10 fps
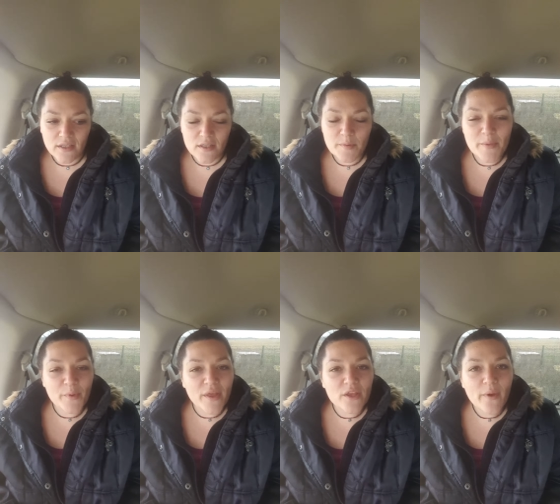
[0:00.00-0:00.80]
the
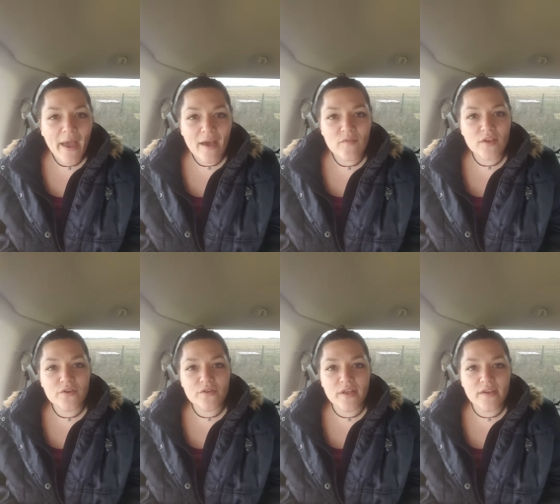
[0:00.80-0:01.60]
people that you have in
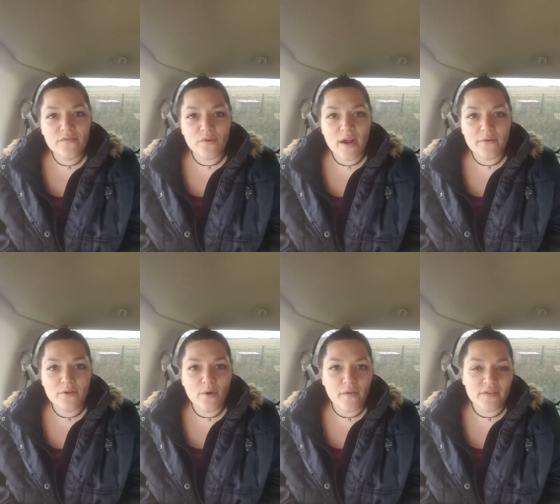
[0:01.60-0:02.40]
your life around
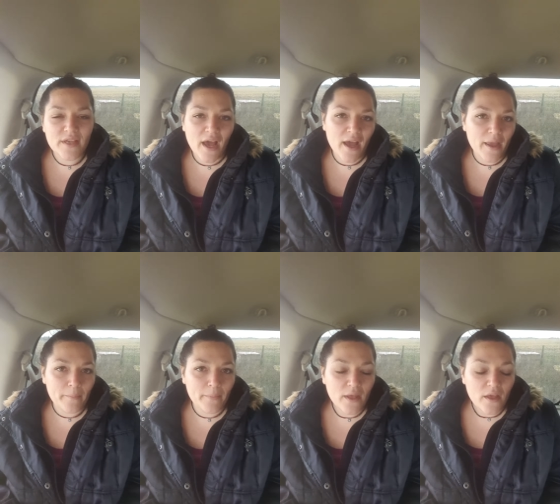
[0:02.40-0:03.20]
you all the time,